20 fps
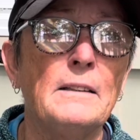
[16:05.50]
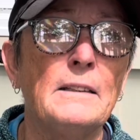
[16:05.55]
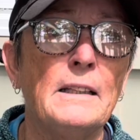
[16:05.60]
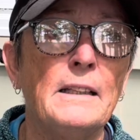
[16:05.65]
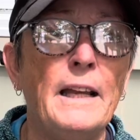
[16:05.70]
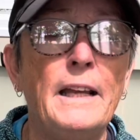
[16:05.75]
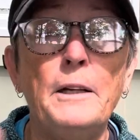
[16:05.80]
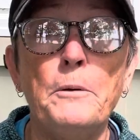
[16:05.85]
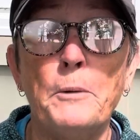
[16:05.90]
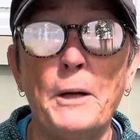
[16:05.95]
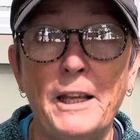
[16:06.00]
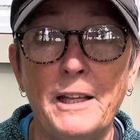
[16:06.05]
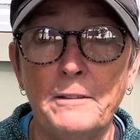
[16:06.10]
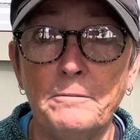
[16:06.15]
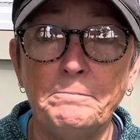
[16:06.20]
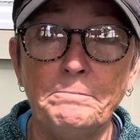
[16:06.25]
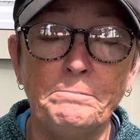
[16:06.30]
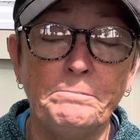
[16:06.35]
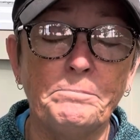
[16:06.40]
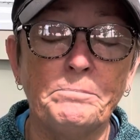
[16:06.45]
Anyway,
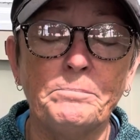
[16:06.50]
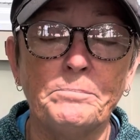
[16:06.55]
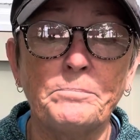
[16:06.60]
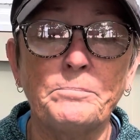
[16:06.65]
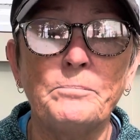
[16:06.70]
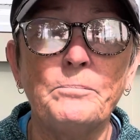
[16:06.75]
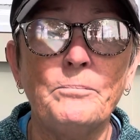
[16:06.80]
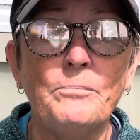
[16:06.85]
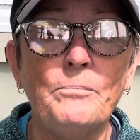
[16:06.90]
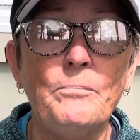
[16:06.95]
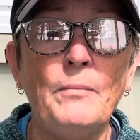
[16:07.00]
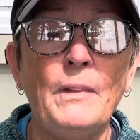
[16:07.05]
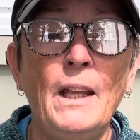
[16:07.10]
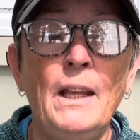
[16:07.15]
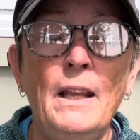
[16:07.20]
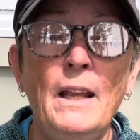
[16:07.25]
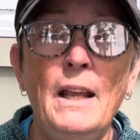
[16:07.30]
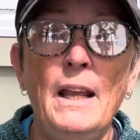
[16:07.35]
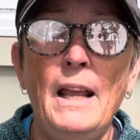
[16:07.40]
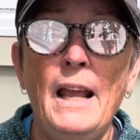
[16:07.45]

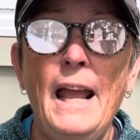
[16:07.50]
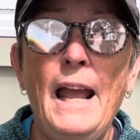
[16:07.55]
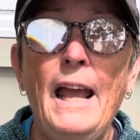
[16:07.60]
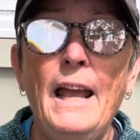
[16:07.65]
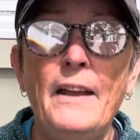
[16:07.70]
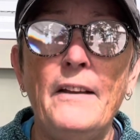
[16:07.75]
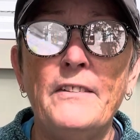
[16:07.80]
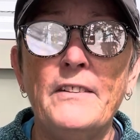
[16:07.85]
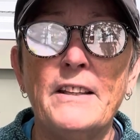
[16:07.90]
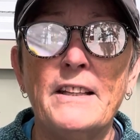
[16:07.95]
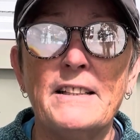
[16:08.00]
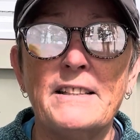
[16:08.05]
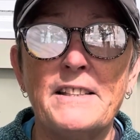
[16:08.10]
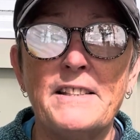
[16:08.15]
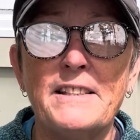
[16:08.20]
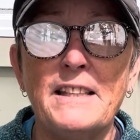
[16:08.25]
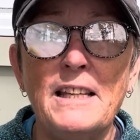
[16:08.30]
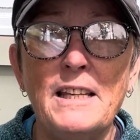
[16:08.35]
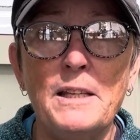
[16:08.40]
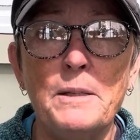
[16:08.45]
and the
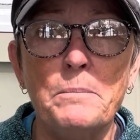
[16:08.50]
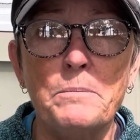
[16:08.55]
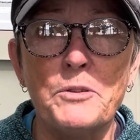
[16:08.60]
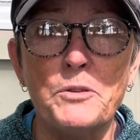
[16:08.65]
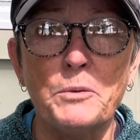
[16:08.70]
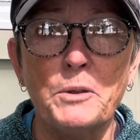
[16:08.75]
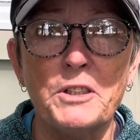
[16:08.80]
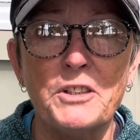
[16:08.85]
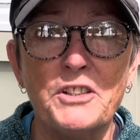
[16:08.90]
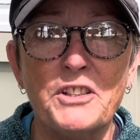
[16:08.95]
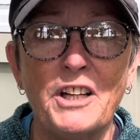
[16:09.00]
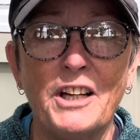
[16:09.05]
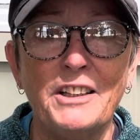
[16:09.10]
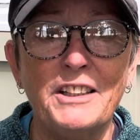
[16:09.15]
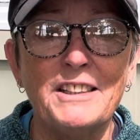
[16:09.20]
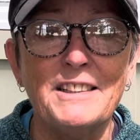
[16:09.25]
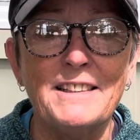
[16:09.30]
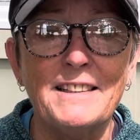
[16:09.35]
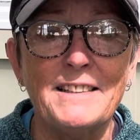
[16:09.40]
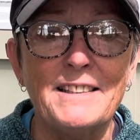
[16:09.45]
seams were
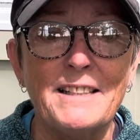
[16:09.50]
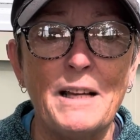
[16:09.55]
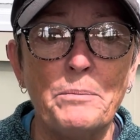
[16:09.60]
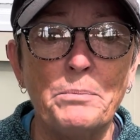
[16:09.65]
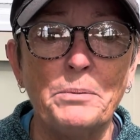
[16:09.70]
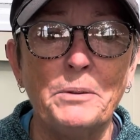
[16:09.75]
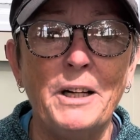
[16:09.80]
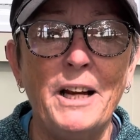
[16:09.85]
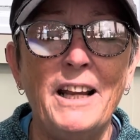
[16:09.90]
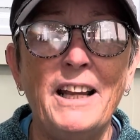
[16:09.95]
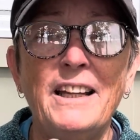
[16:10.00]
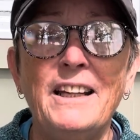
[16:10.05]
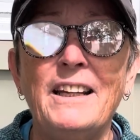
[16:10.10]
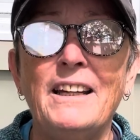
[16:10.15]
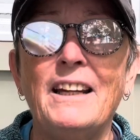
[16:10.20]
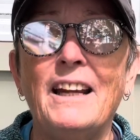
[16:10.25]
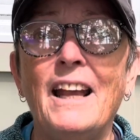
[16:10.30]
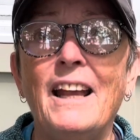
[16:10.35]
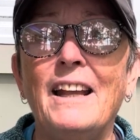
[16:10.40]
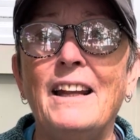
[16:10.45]
starting to separate,
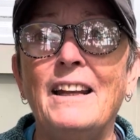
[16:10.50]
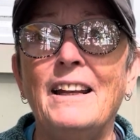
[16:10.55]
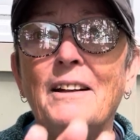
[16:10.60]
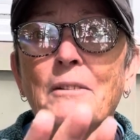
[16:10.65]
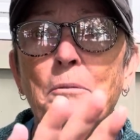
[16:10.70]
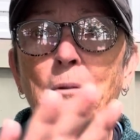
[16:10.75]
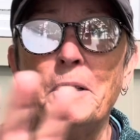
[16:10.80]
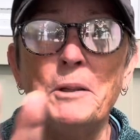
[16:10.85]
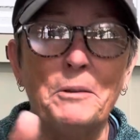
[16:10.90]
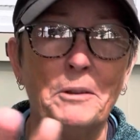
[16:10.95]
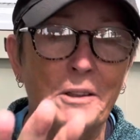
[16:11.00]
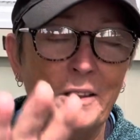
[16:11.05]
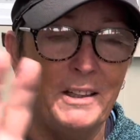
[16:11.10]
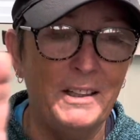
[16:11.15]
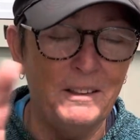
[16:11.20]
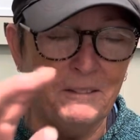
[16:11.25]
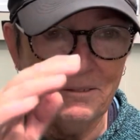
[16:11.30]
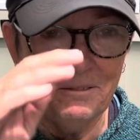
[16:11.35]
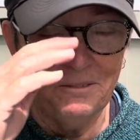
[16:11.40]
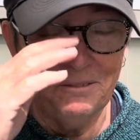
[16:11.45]
and we
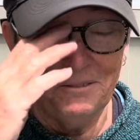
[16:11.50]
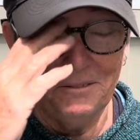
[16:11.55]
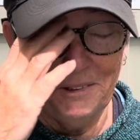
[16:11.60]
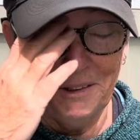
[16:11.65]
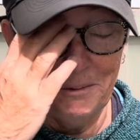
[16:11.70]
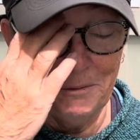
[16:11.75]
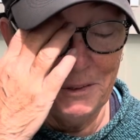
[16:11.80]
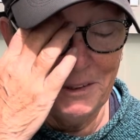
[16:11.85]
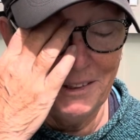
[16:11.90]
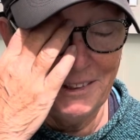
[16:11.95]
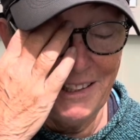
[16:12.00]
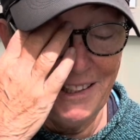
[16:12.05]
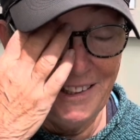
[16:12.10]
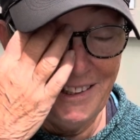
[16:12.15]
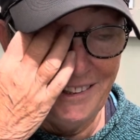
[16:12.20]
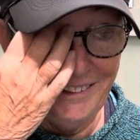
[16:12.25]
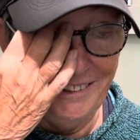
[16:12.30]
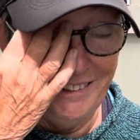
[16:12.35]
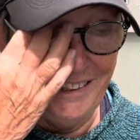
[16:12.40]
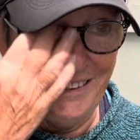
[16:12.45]
were
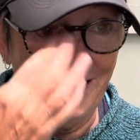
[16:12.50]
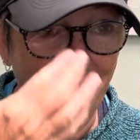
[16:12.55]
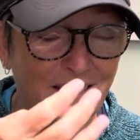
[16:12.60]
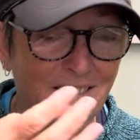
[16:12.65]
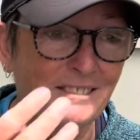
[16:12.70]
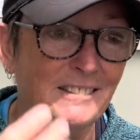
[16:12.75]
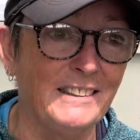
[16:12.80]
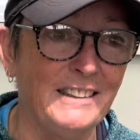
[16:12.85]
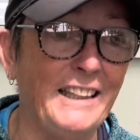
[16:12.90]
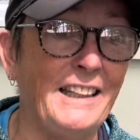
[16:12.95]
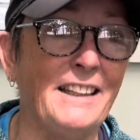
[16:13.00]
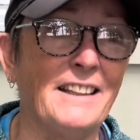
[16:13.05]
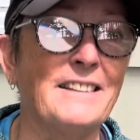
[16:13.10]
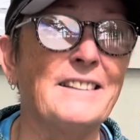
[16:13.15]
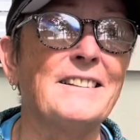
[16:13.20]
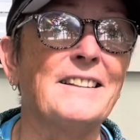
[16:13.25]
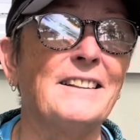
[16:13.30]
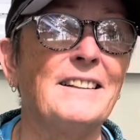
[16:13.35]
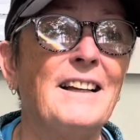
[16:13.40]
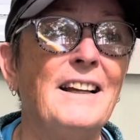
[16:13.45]
getting
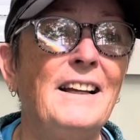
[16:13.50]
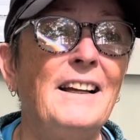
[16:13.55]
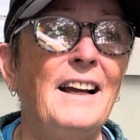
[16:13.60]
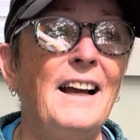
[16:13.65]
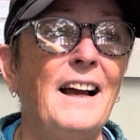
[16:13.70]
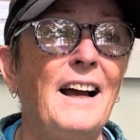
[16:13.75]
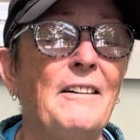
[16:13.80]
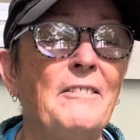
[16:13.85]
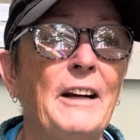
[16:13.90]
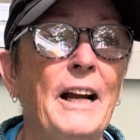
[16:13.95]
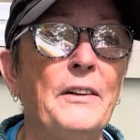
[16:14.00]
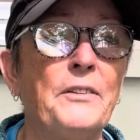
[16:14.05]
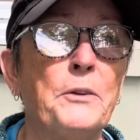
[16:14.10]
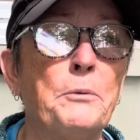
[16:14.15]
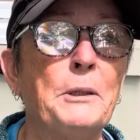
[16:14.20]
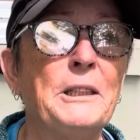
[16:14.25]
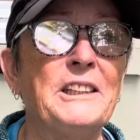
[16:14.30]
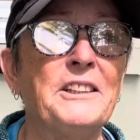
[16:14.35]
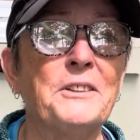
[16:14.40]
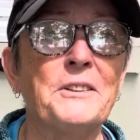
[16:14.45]
leaks around the
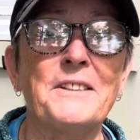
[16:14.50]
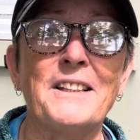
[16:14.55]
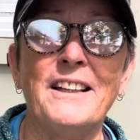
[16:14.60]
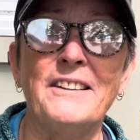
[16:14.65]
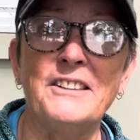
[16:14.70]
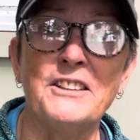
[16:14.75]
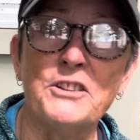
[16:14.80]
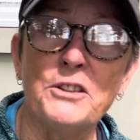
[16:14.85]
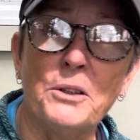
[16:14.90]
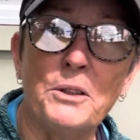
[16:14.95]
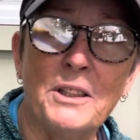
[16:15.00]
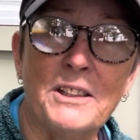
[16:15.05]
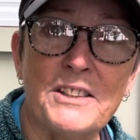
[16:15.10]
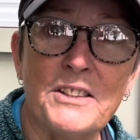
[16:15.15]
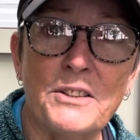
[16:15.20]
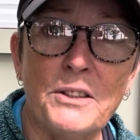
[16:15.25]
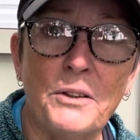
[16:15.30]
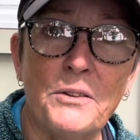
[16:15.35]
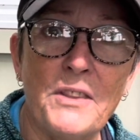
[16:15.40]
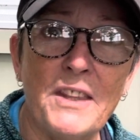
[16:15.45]
windows and the doors.
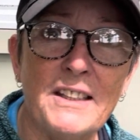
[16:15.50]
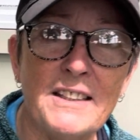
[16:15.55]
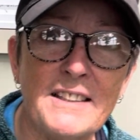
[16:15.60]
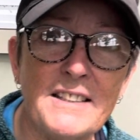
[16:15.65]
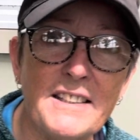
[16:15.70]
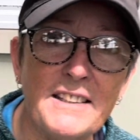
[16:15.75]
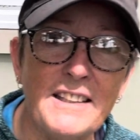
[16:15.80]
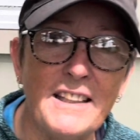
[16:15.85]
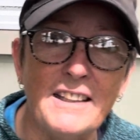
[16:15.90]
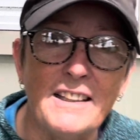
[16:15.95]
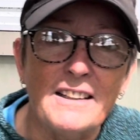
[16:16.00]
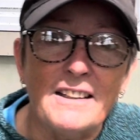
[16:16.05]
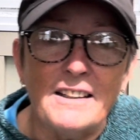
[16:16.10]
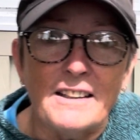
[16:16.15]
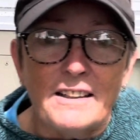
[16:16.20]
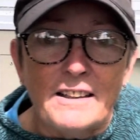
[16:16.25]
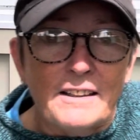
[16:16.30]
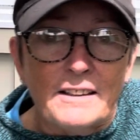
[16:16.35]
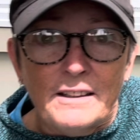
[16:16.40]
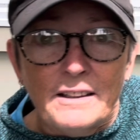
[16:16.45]
So this
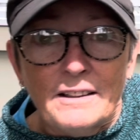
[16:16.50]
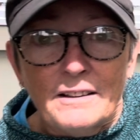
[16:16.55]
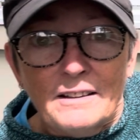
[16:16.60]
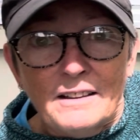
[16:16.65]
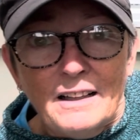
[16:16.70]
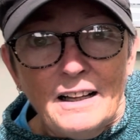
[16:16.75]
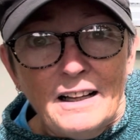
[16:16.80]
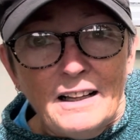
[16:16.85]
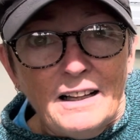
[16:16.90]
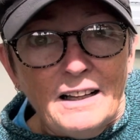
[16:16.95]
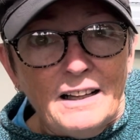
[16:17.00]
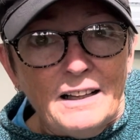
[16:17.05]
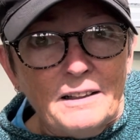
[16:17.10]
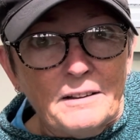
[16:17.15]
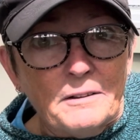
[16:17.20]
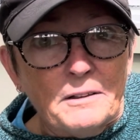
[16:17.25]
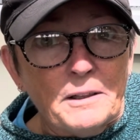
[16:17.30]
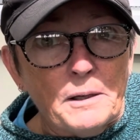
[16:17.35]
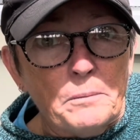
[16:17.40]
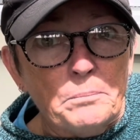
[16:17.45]
year,
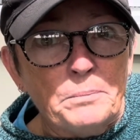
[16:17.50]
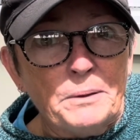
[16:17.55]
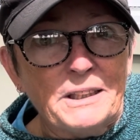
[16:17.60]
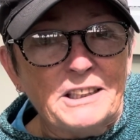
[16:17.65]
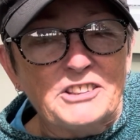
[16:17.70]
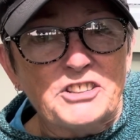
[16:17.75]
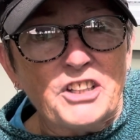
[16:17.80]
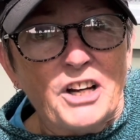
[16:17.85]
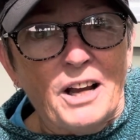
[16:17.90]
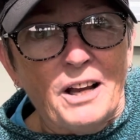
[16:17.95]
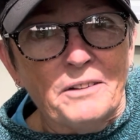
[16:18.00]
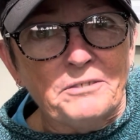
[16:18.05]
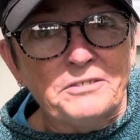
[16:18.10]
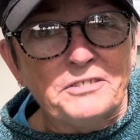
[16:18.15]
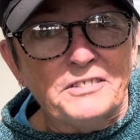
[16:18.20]
a big job